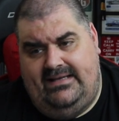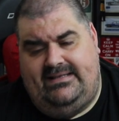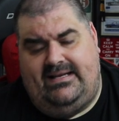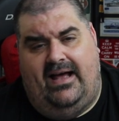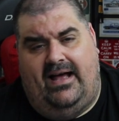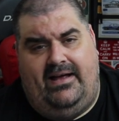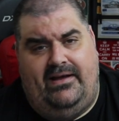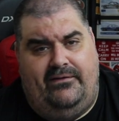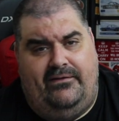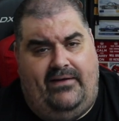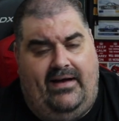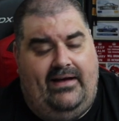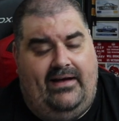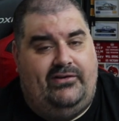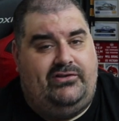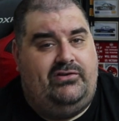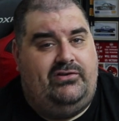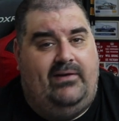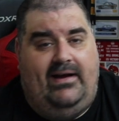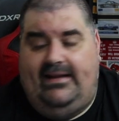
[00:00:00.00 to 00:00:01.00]
tyre
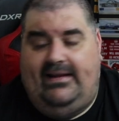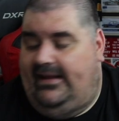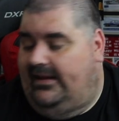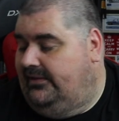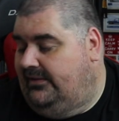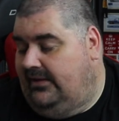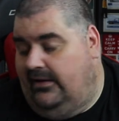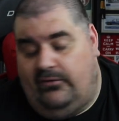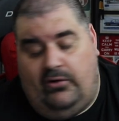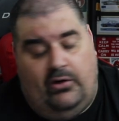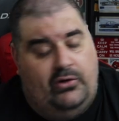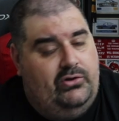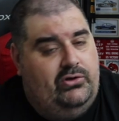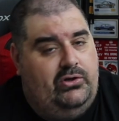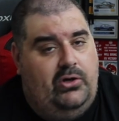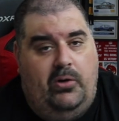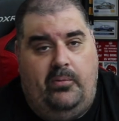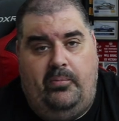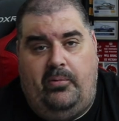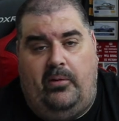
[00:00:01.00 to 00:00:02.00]
valves the right length, I've got
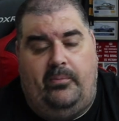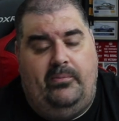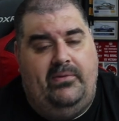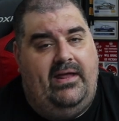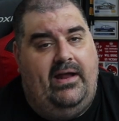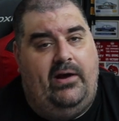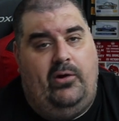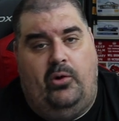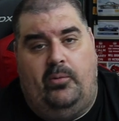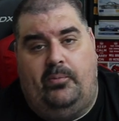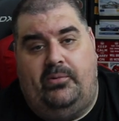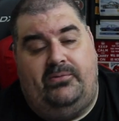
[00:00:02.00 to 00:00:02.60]
no problem there at all.